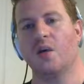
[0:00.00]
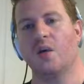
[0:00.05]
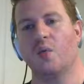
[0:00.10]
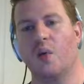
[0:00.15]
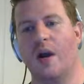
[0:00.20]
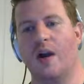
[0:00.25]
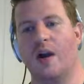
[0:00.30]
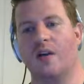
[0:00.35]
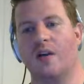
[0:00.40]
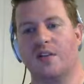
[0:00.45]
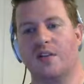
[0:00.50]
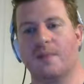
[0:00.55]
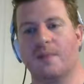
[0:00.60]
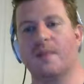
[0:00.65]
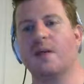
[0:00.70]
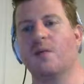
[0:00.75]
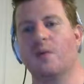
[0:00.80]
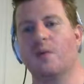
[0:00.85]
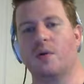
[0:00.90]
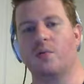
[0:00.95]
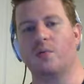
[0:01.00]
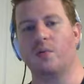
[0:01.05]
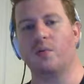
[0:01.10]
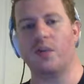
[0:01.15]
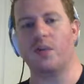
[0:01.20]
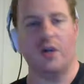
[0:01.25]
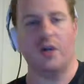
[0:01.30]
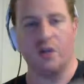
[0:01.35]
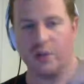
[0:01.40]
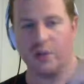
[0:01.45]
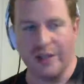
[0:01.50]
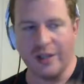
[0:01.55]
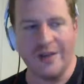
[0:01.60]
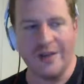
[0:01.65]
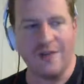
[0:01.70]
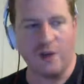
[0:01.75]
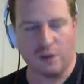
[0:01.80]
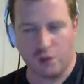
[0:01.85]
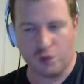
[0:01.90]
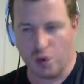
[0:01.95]
where somebody would, you
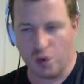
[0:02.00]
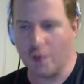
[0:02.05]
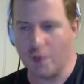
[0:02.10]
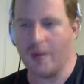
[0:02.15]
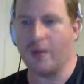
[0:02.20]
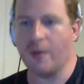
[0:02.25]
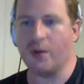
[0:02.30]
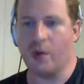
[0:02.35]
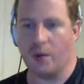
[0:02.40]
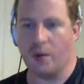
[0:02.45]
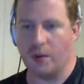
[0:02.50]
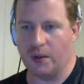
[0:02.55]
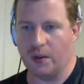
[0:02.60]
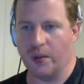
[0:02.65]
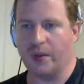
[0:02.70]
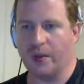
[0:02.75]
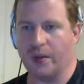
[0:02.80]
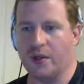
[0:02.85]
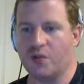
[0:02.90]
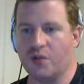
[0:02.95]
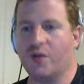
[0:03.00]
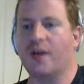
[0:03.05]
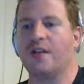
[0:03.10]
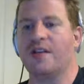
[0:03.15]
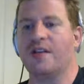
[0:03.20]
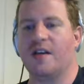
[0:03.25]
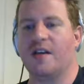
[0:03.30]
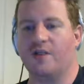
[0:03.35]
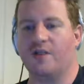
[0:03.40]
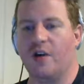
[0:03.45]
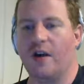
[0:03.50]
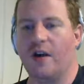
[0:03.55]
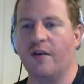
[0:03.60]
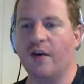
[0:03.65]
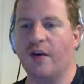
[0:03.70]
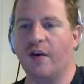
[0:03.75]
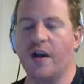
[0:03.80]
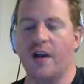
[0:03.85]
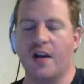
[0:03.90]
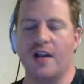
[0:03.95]
leave a room and it would go to a loading screen and take
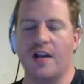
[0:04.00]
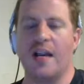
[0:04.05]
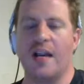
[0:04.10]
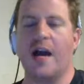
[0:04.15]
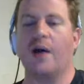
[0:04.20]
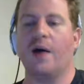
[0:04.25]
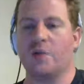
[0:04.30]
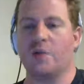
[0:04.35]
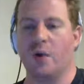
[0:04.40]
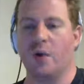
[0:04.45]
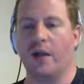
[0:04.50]
forever. Now it's more